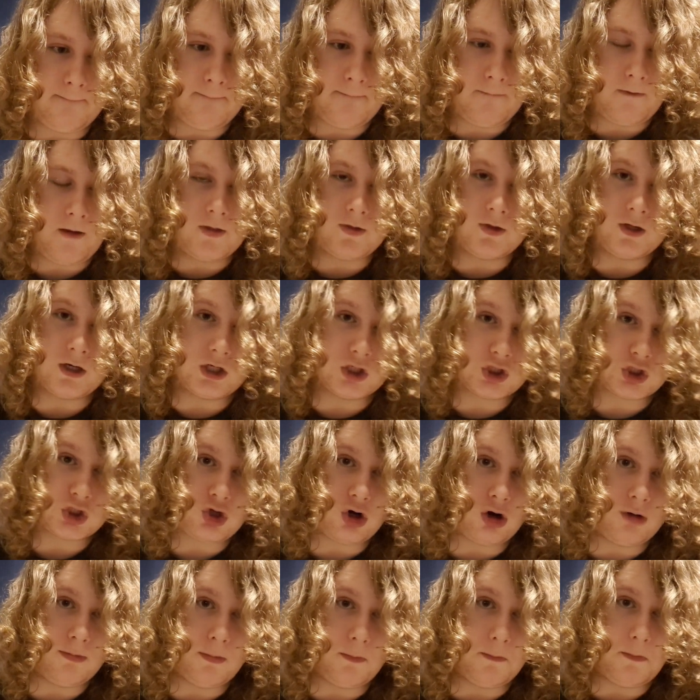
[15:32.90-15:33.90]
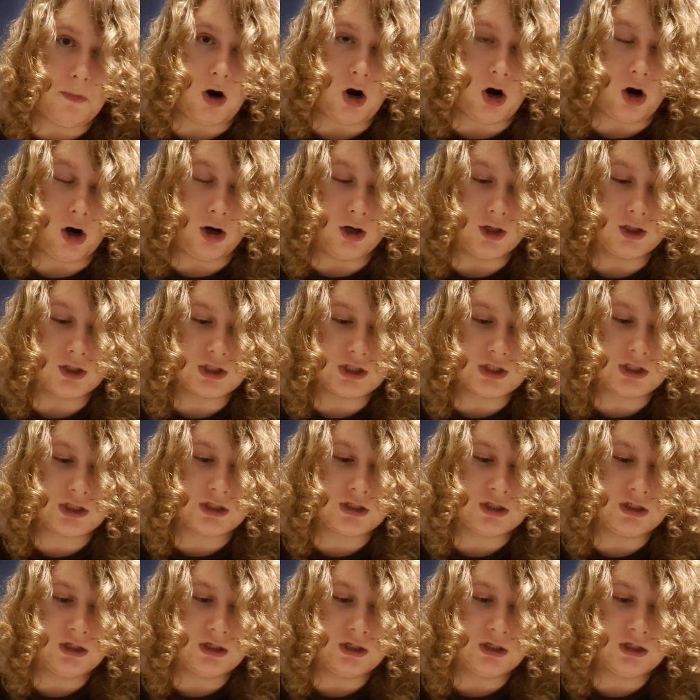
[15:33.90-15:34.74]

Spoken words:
disturbing parts.